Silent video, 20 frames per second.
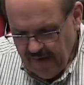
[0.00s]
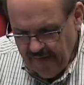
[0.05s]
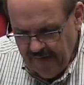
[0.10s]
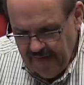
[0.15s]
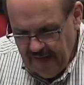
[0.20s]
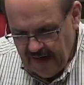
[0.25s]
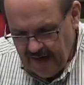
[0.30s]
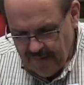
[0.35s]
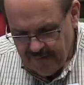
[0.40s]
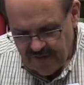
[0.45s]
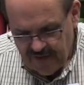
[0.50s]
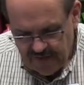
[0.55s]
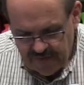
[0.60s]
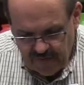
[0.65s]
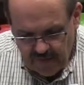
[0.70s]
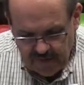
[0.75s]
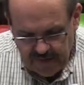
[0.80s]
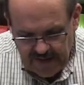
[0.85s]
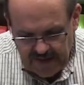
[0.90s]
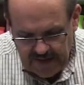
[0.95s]
Then I'm
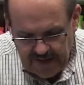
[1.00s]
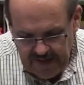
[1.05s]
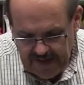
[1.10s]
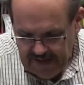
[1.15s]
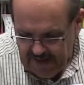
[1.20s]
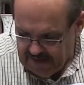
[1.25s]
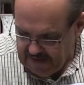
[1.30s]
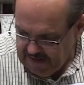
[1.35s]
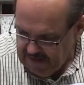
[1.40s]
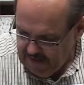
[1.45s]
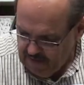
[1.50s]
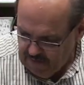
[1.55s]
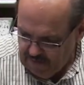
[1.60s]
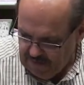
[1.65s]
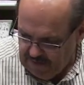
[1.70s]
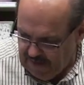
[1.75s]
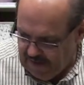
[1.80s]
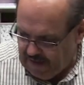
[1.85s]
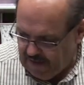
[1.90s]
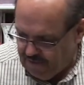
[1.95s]
just going to lay it here
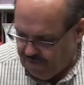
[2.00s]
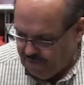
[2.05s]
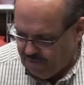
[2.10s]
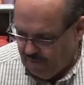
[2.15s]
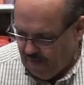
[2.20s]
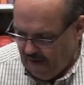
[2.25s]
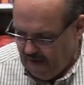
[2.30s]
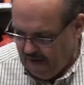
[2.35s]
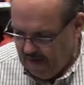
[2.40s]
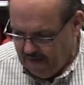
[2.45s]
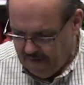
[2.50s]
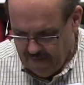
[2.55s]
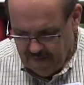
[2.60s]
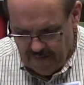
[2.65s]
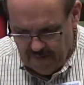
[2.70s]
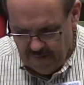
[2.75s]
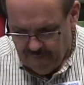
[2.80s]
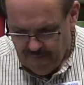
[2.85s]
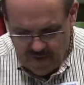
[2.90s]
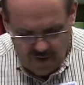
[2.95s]
and let it dry
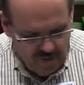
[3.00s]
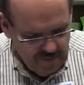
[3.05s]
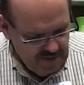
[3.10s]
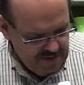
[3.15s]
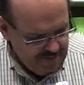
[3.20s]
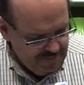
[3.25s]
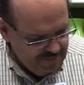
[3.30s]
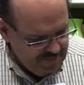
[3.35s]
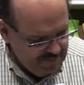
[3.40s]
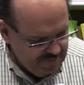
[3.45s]
a moment.